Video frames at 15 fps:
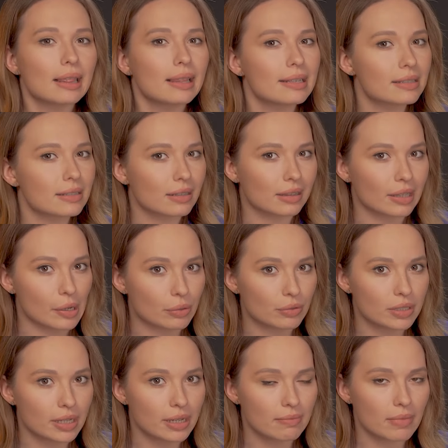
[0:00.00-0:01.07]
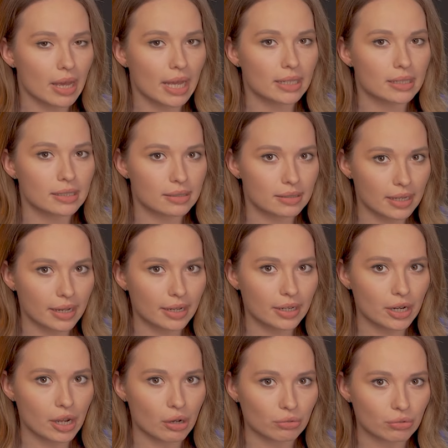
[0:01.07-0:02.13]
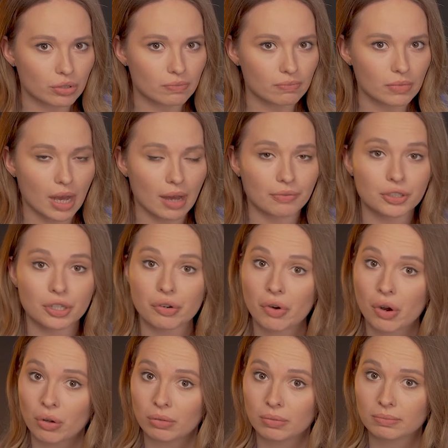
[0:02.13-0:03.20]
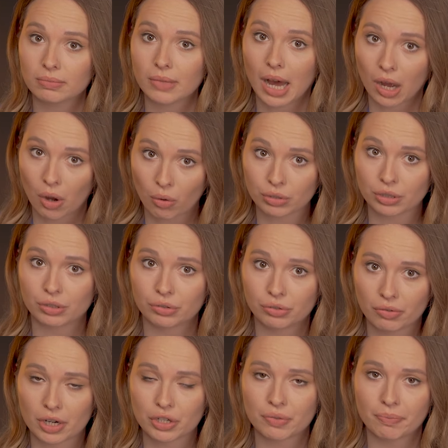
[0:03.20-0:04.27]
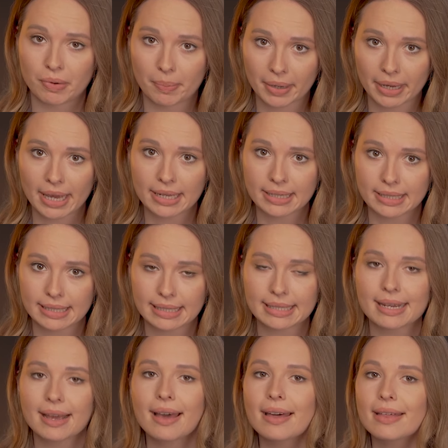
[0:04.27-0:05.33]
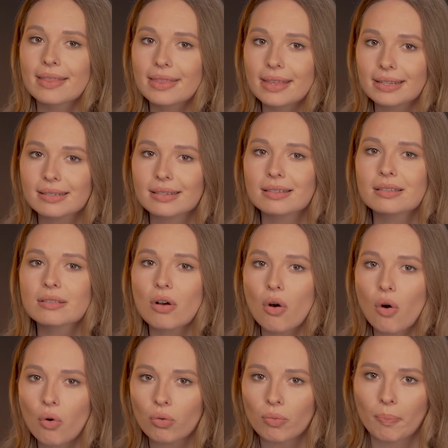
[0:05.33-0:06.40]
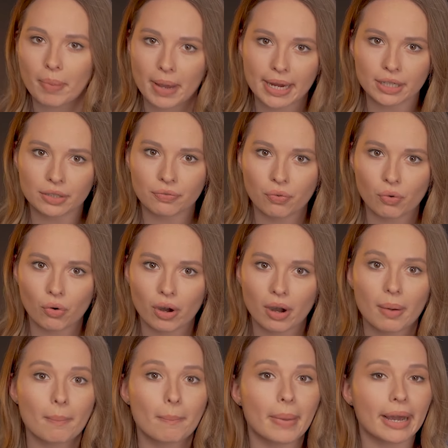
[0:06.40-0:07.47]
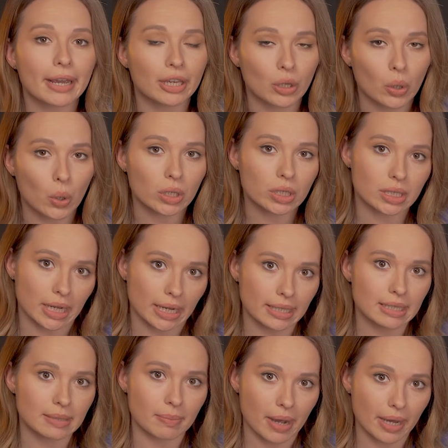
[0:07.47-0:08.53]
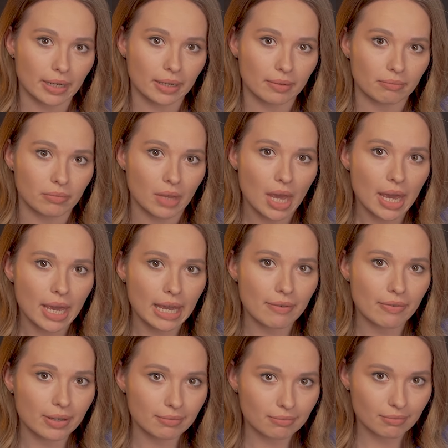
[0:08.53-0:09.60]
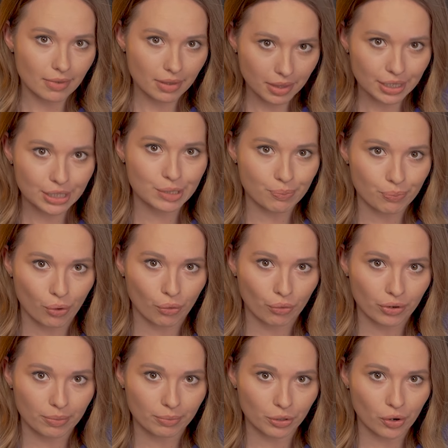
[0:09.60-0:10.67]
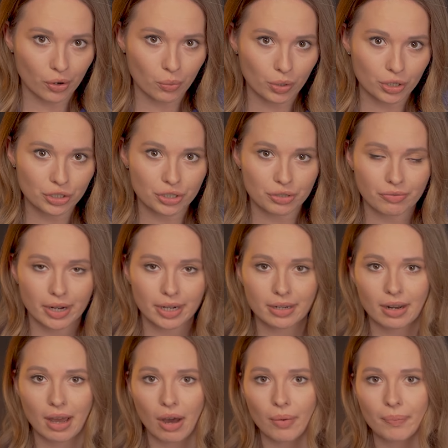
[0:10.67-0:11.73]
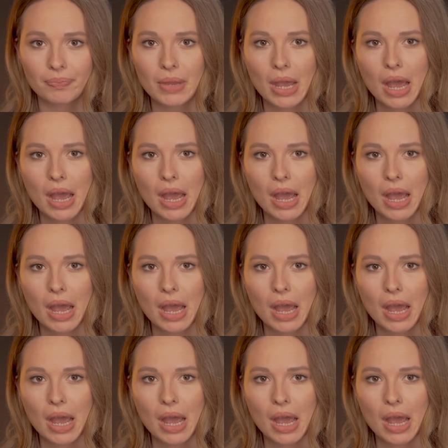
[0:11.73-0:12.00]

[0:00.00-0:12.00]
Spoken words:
Listen closely and take note. After all, according to Russian propagandists, this is all paid for by your tax money. Even this program you're watching right now.